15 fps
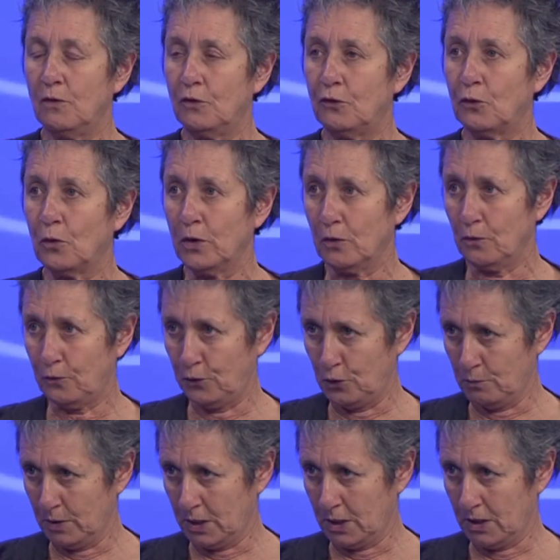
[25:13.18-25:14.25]
soil
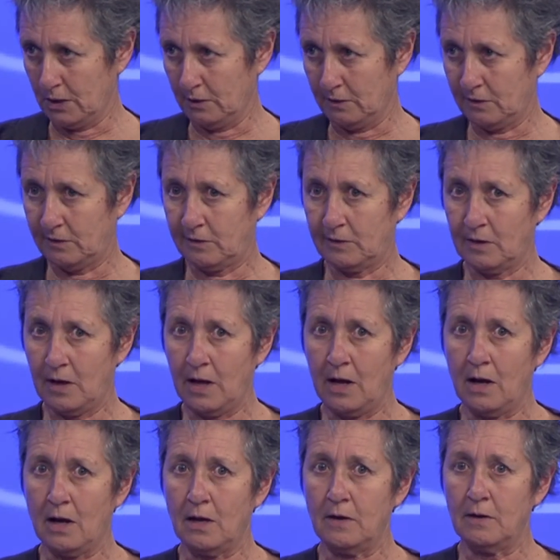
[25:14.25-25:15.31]
fumigants
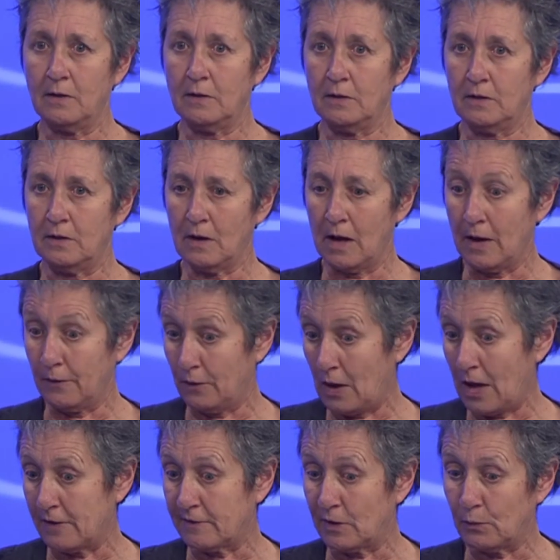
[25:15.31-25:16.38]
and
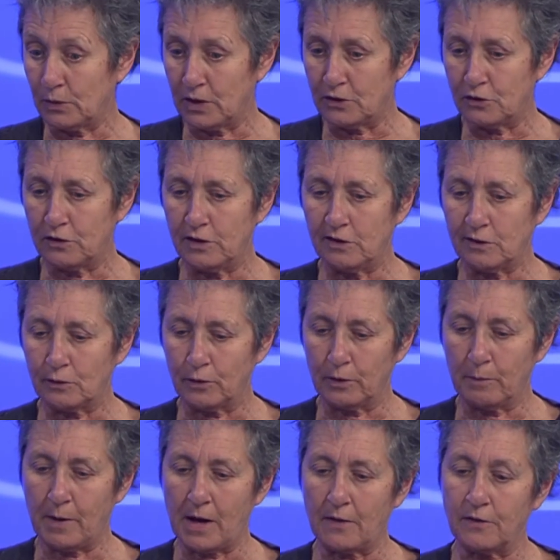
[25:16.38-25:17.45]
as they relate to these soil
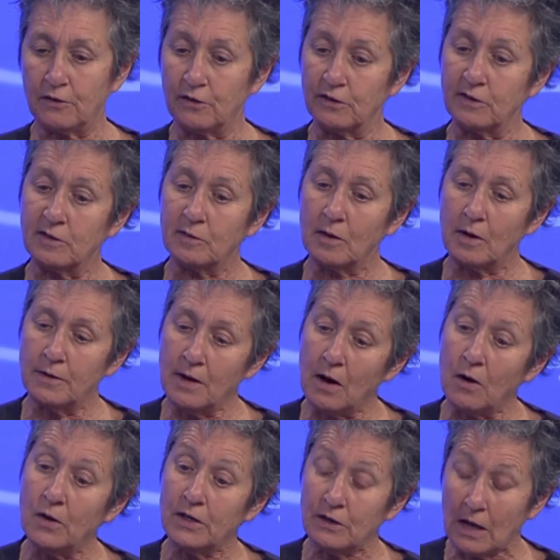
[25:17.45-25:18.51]
pathogens.
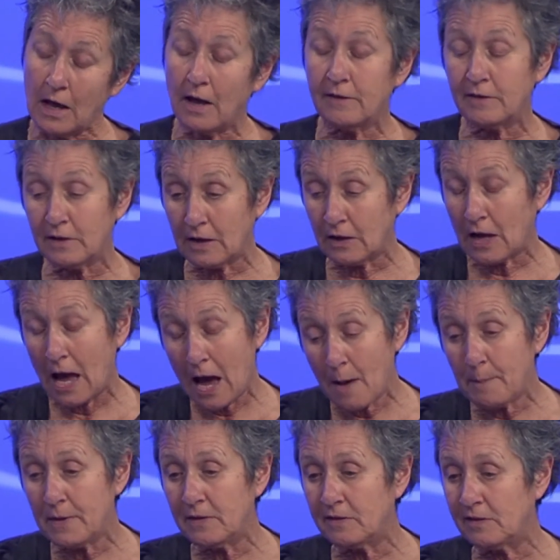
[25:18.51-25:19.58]
Now, as it
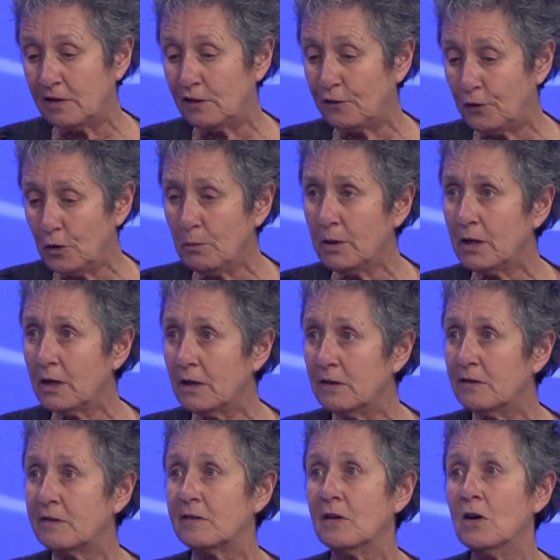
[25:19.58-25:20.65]
happens, these
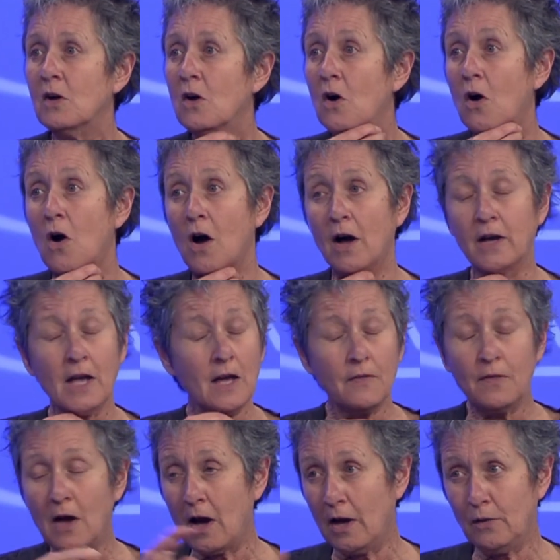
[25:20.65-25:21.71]
fumigants,
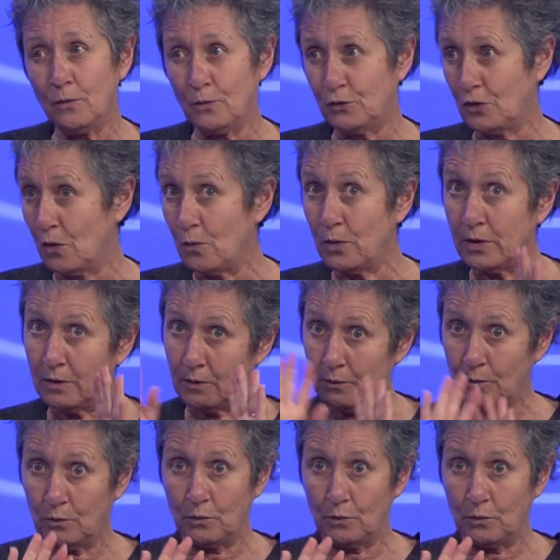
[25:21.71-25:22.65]
again, I don't want to